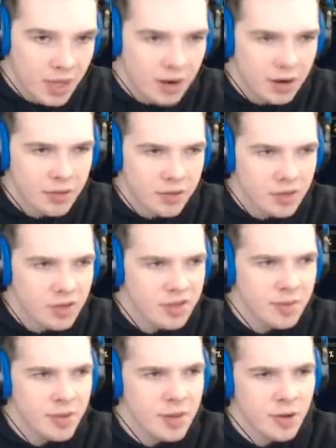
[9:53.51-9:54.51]
Yeah, I don't know. There's
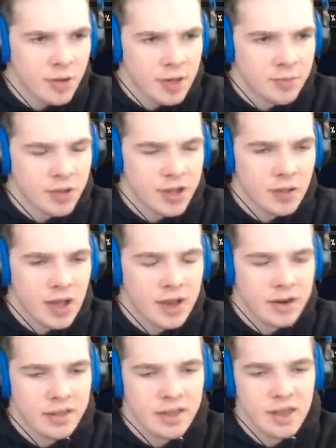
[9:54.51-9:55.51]
just something about like playing
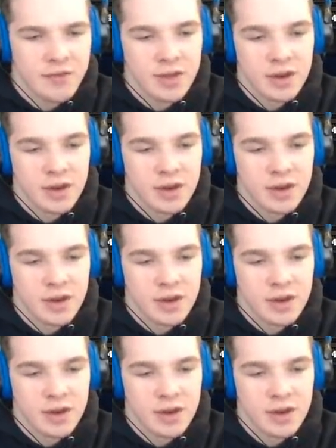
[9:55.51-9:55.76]
ladder and stuff,